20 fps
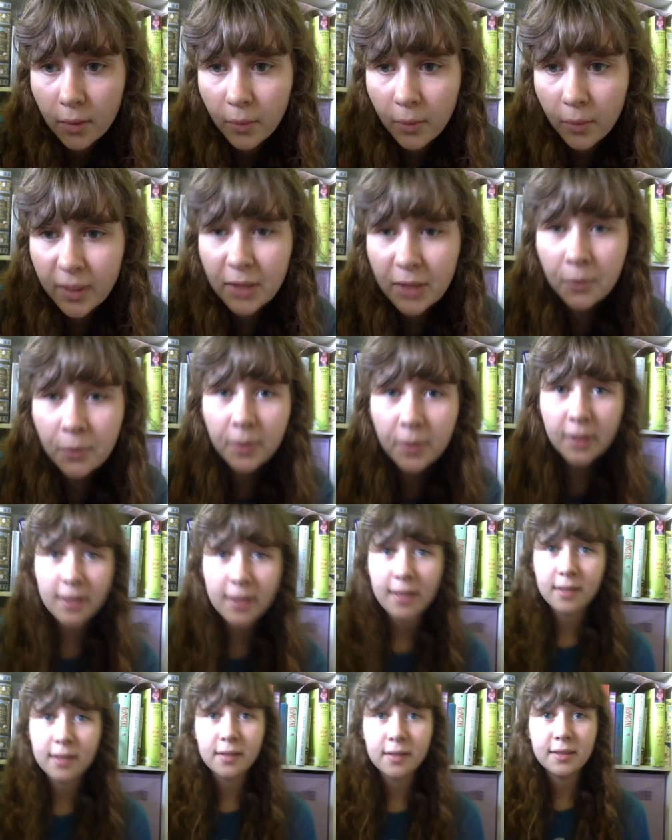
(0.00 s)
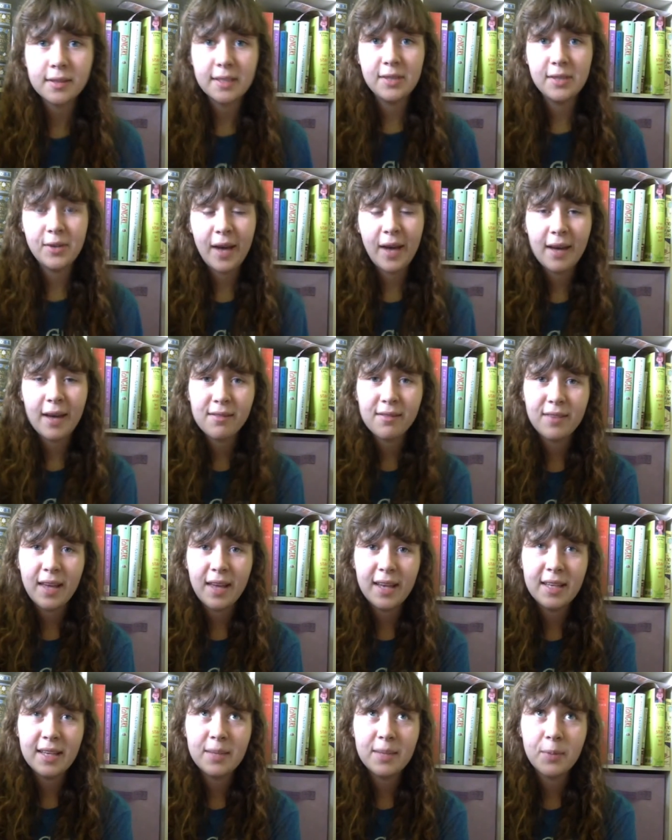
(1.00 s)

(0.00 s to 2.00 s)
When you were little, did you have any